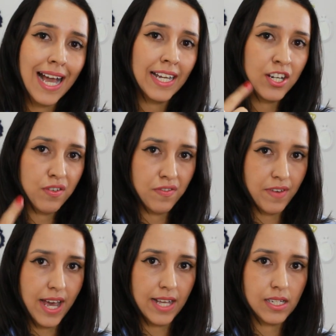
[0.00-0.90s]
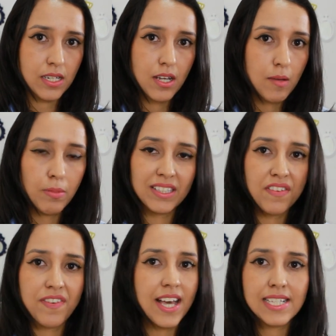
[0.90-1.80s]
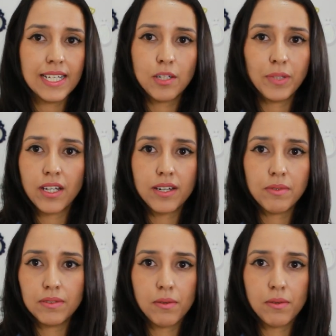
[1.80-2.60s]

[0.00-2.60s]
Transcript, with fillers: kind of fast, but the fast like, oh my God,